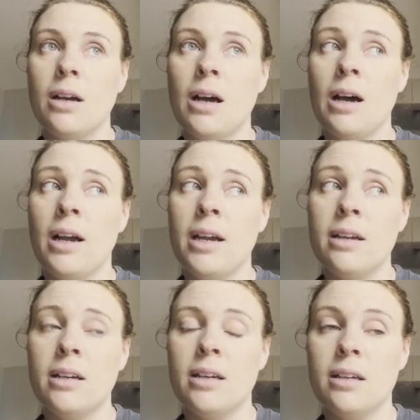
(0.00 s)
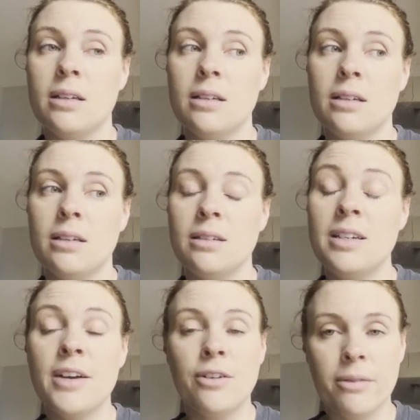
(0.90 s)
I
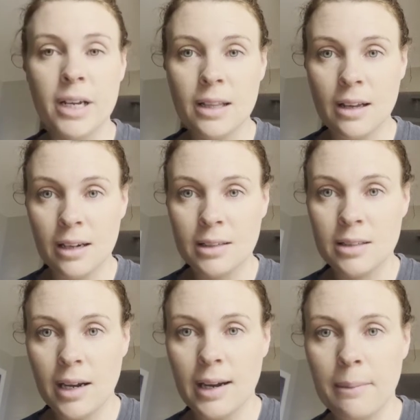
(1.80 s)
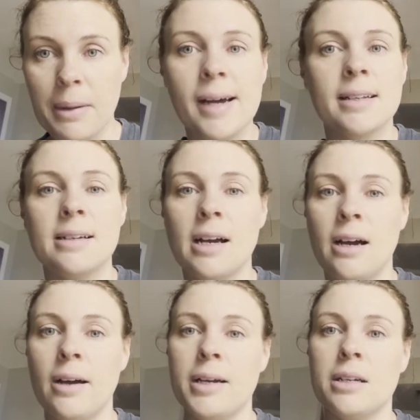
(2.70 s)
never realized how badly
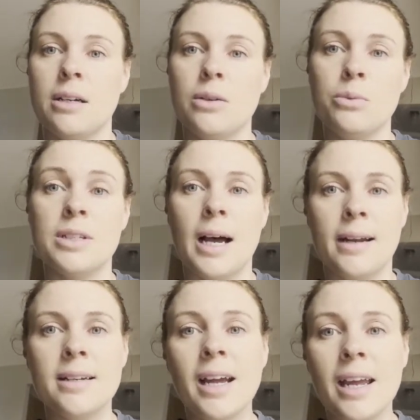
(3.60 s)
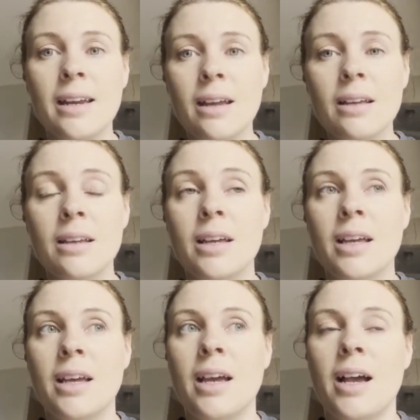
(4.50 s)
I was under eating.
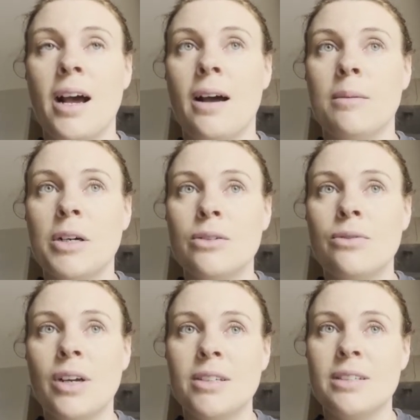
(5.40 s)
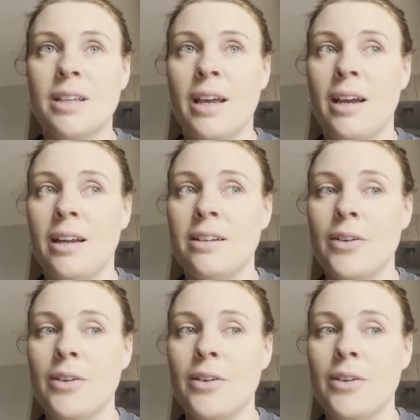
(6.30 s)
I was very scared